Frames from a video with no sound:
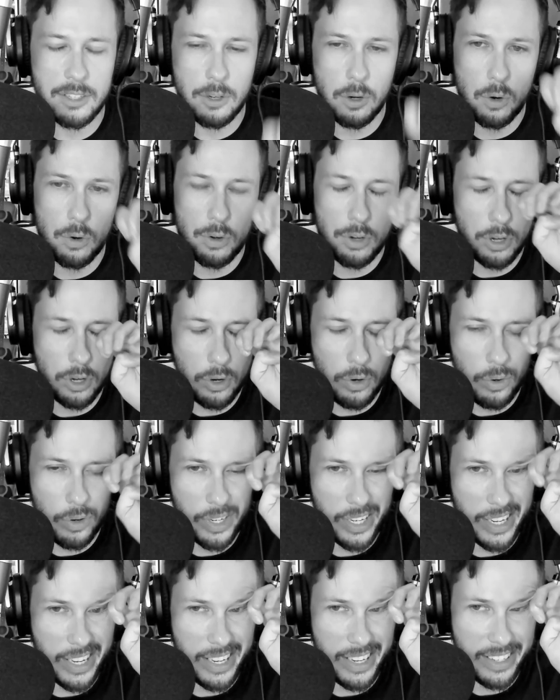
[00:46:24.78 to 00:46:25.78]
so
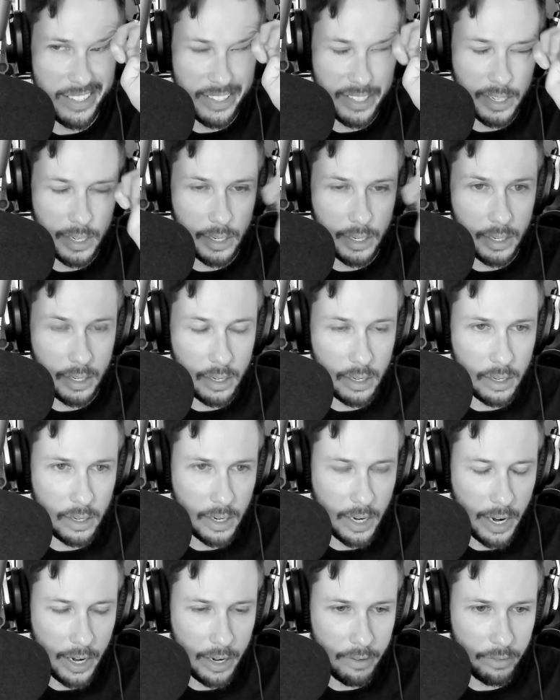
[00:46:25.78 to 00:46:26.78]
Newt is
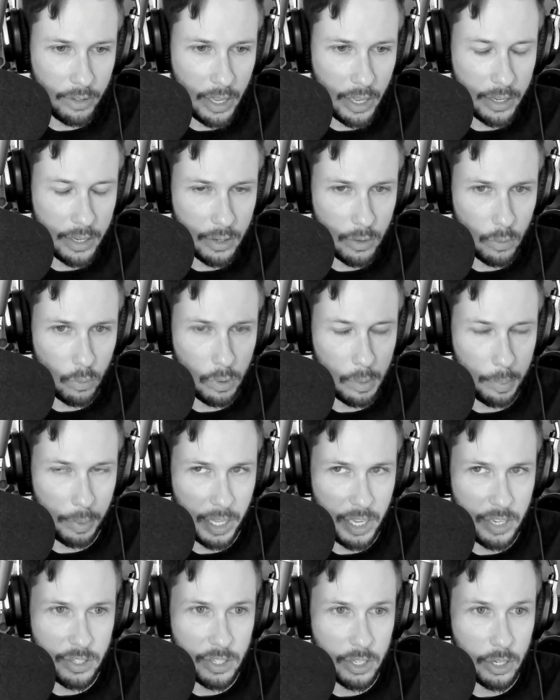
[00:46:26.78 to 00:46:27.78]
kind of like
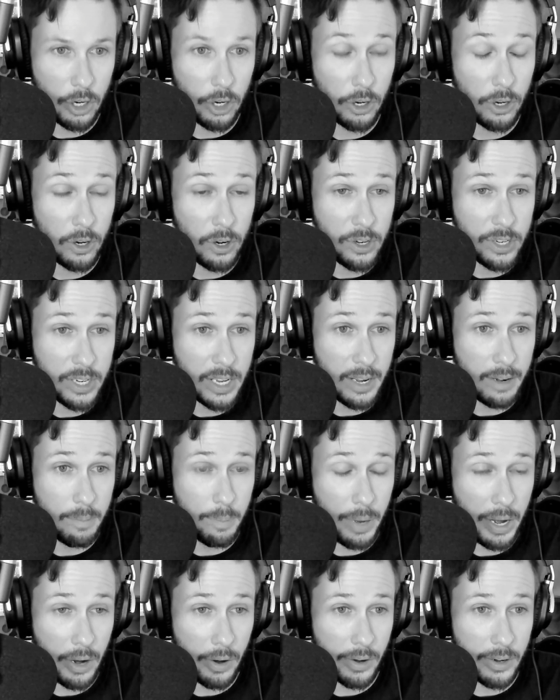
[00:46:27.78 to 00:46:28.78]
replacing her
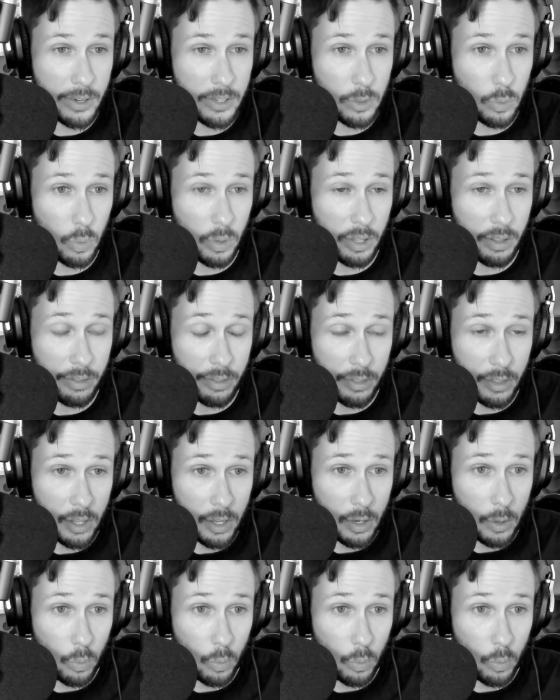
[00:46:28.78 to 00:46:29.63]
dead parents with